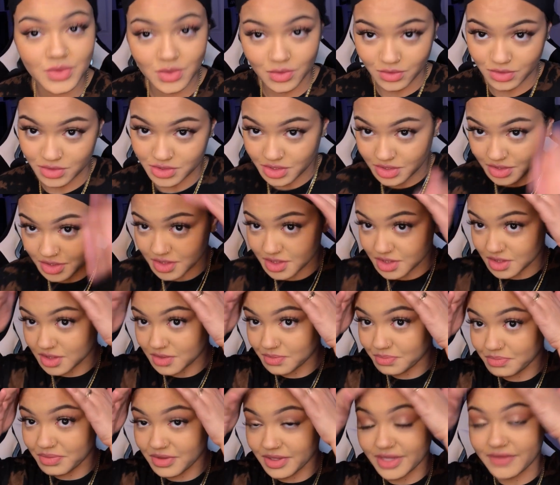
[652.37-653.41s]
or
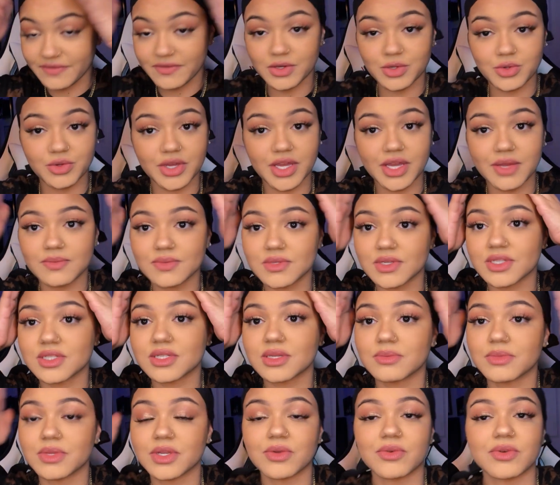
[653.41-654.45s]
just play video games or
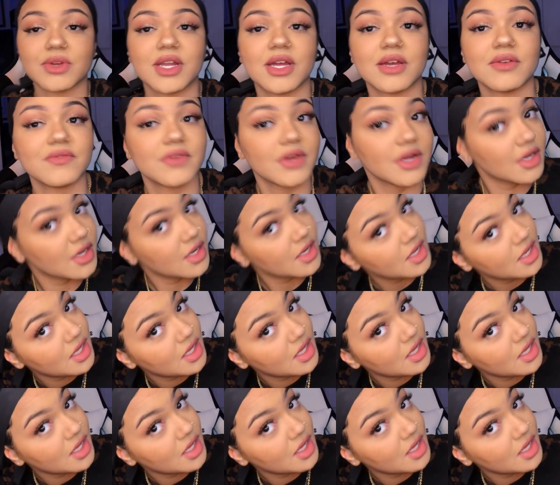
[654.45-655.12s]
something, or whatever.